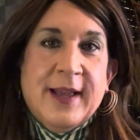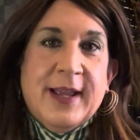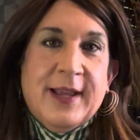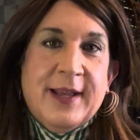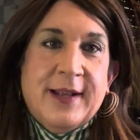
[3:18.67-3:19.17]

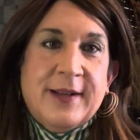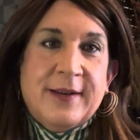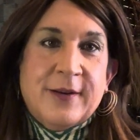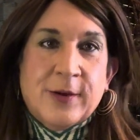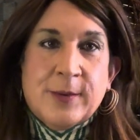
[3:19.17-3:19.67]
and
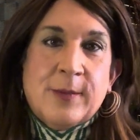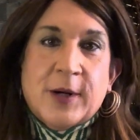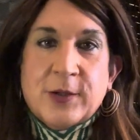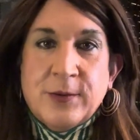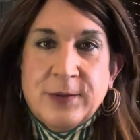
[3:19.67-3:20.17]
Herbert
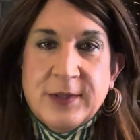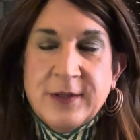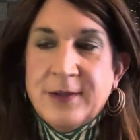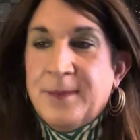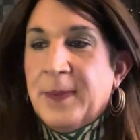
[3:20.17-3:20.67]
Marcuse.